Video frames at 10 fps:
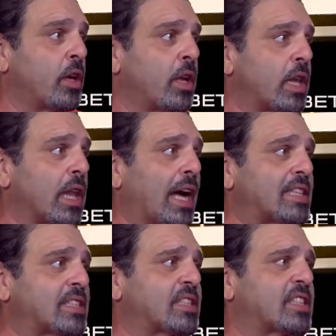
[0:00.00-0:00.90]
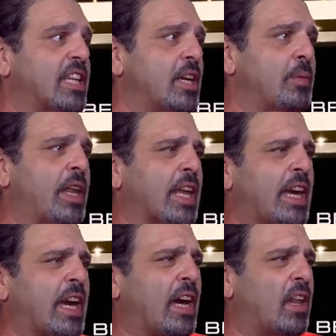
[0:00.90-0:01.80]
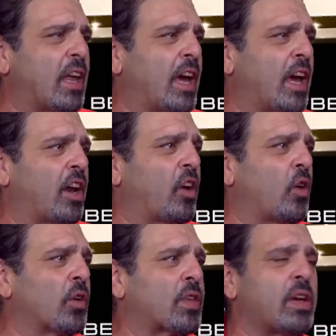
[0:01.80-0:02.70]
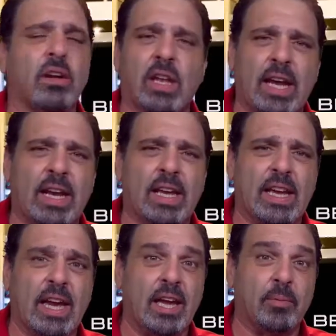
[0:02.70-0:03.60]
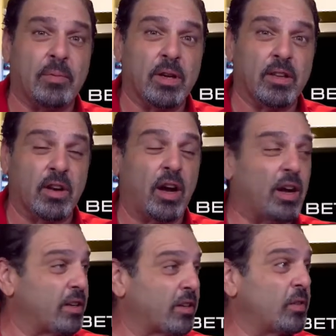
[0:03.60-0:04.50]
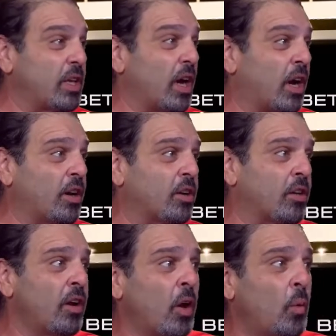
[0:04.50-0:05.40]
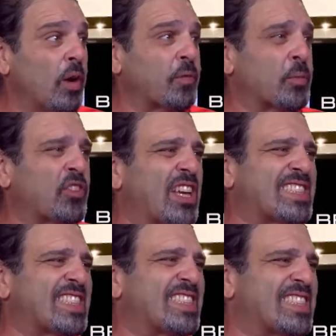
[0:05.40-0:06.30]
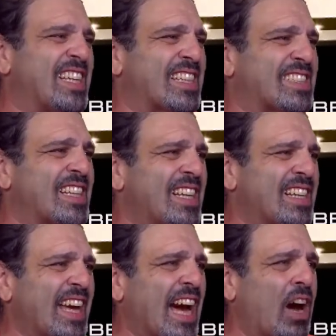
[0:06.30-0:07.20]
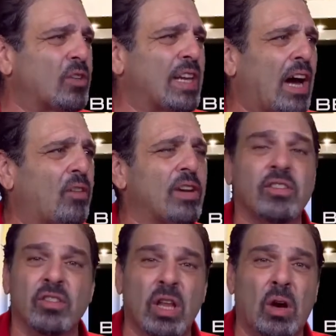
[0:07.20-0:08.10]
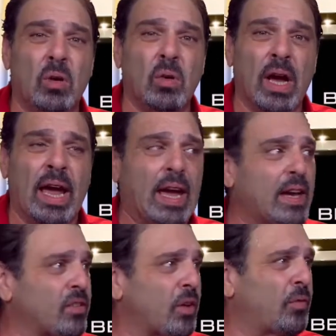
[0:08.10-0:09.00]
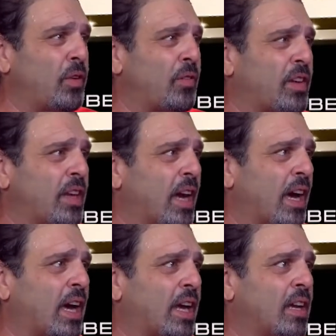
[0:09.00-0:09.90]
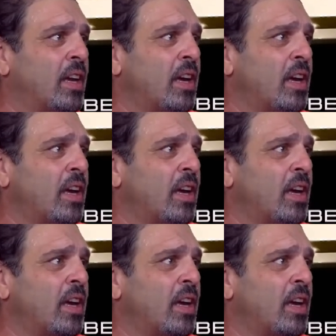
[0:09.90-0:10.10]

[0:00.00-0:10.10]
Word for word: Lots of steam on the Cal and North Carolina game has gone to the under. Went from 66, now down as low as 59.